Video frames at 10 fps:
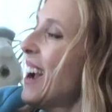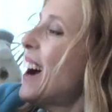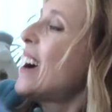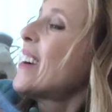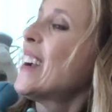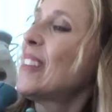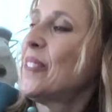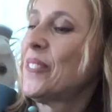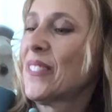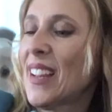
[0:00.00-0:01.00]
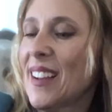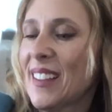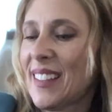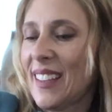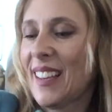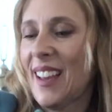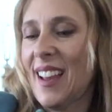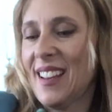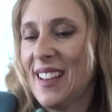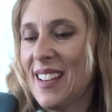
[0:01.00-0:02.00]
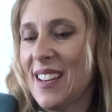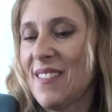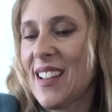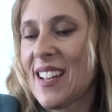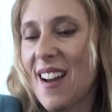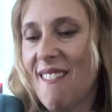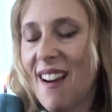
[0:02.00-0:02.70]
All right. Okay, here we go.